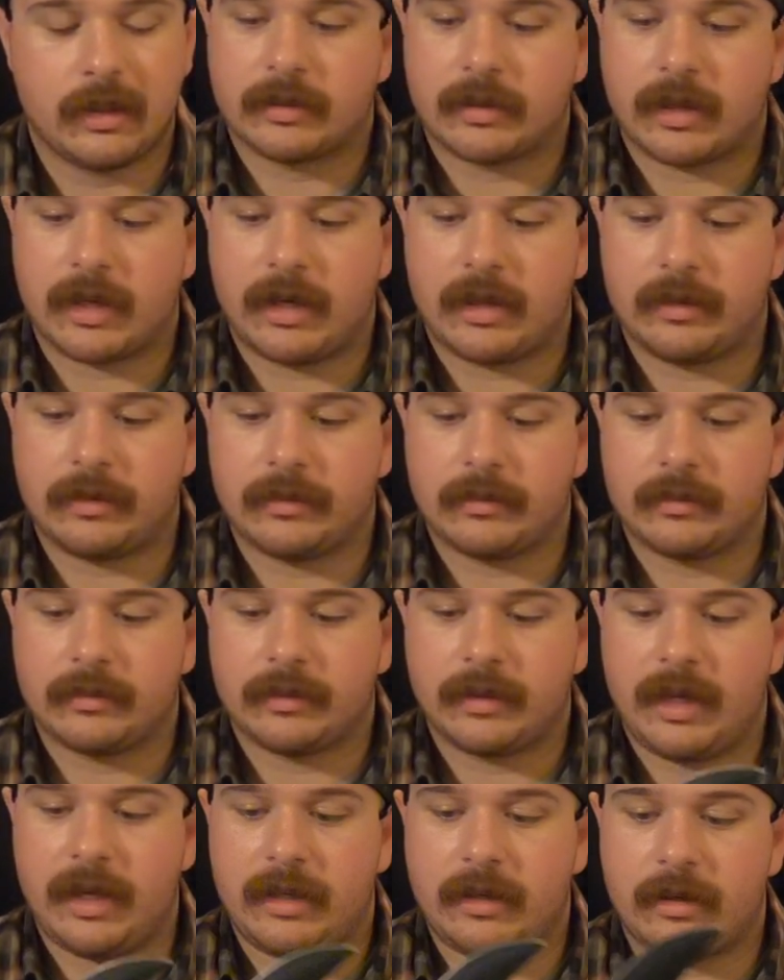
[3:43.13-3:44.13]
Got
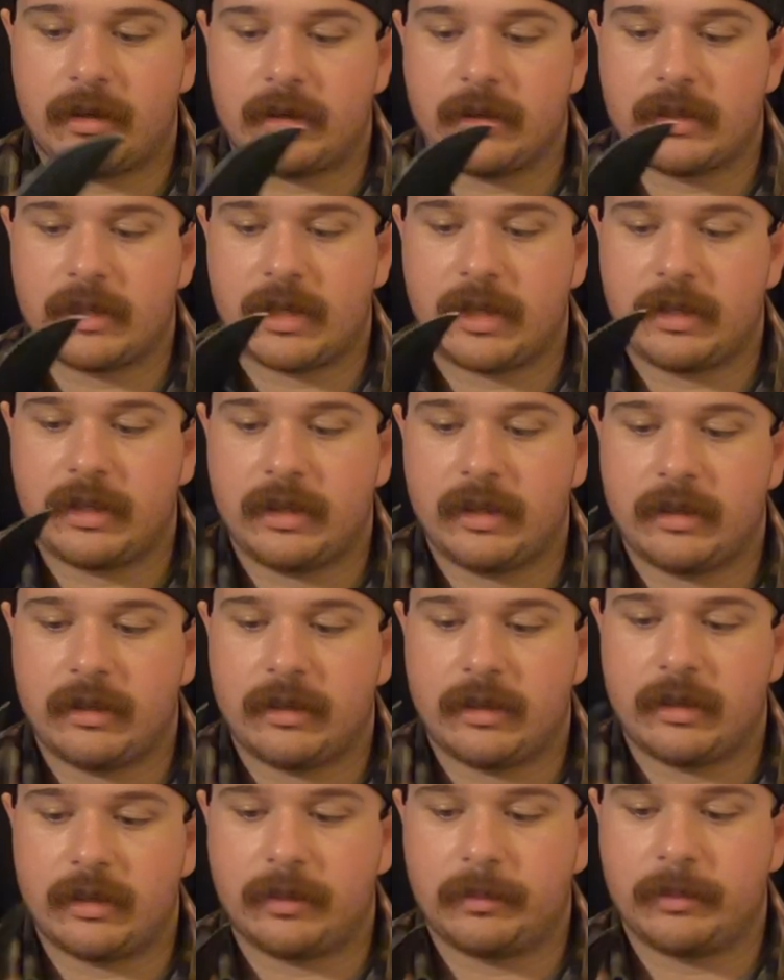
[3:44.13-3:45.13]
hand guards on here
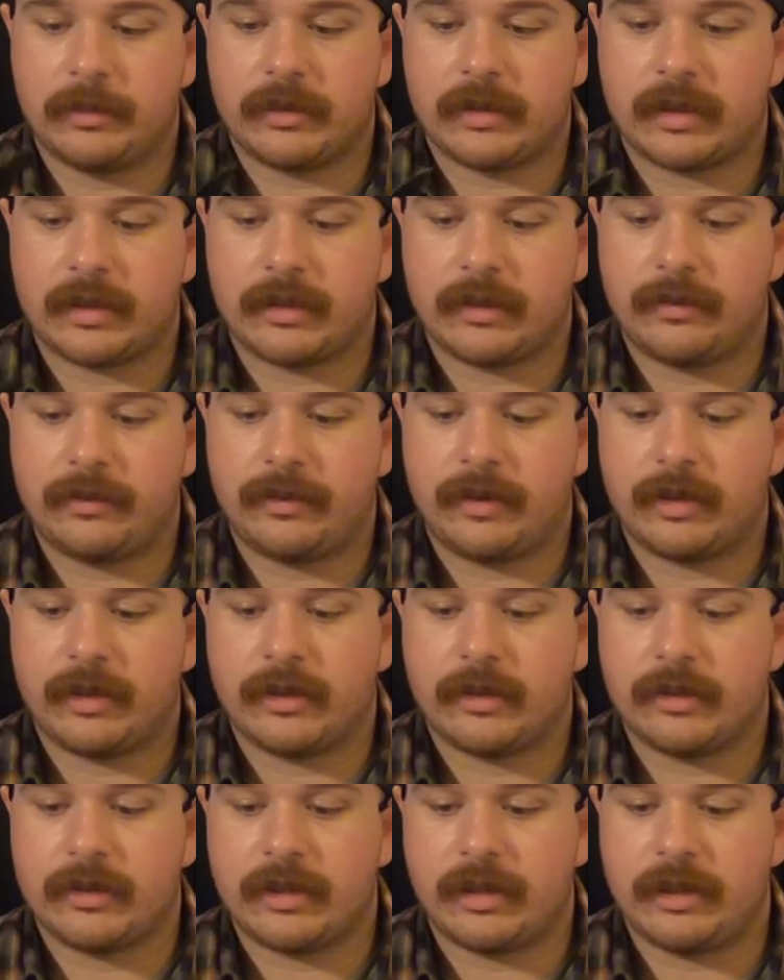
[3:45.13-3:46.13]
to protect your
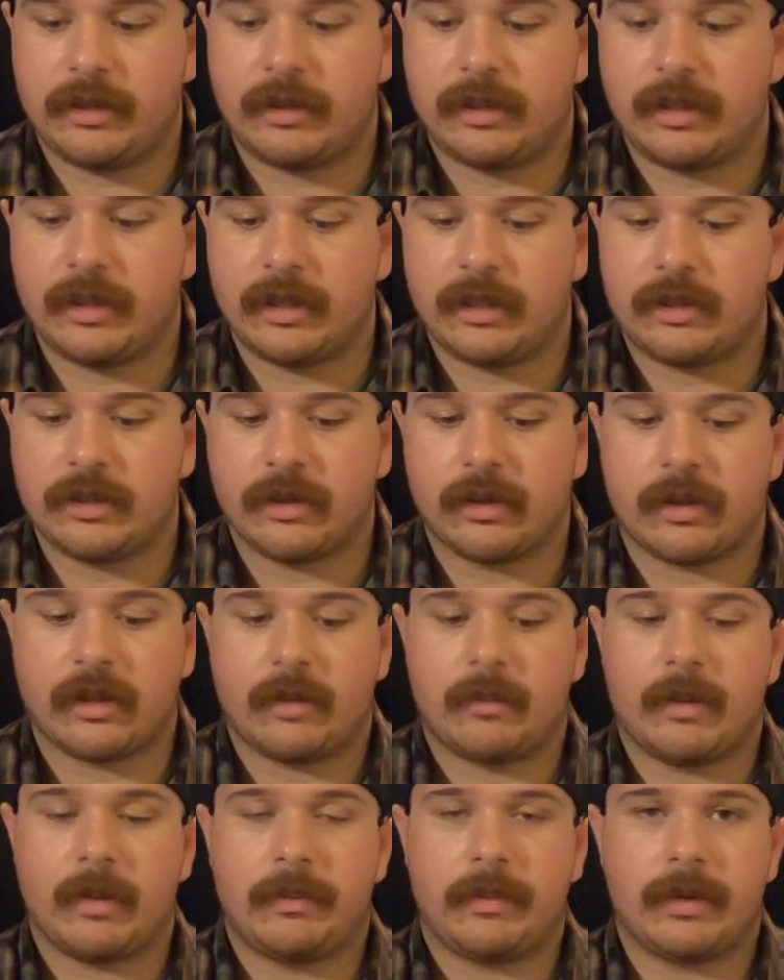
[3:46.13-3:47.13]
fingers, and you can get your
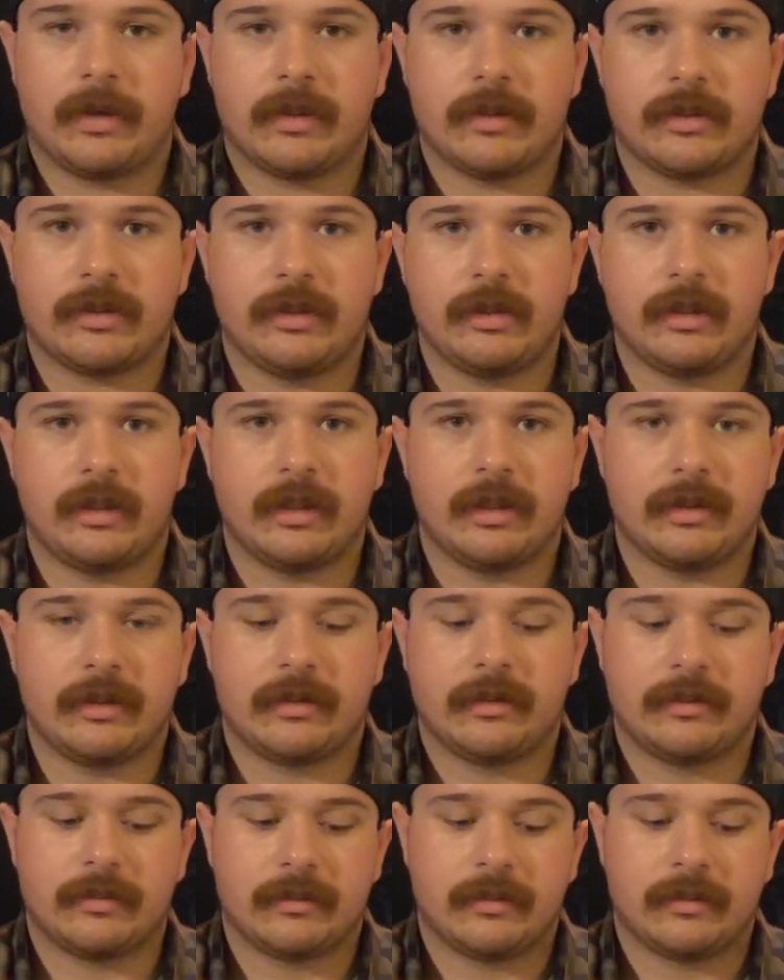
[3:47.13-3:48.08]
thumb up here so you can